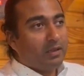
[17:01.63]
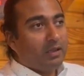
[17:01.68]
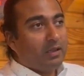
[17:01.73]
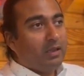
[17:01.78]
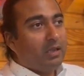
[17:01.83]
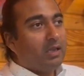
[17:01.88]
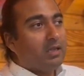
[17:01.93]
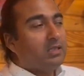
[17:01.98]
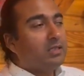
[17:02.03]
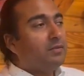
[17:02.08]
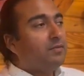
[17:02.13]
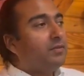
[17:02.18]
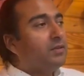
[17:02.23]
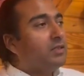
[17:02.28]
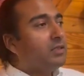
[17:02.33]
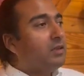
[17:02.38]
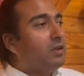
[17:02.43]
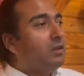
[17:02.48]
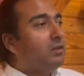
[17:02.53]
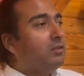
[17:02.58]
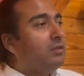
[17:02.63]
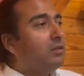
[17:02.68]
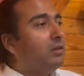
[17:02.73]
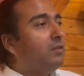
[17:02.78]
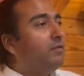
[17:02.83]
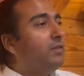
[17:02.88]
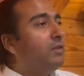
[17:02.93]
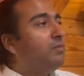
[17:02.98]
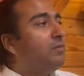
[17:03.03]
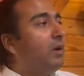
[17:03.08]
As a result
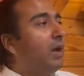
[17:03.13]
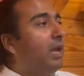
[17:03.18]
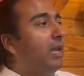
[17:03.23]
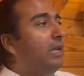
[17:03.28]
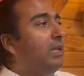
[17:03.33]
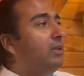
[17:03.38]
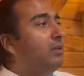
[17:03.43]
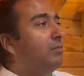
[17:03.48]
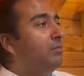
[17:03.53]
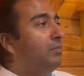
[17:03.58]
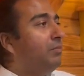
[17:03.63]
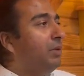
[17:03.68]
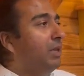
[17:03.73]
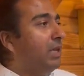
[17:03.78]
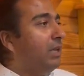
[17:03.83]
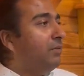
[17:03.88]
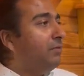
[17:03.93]
of the mind being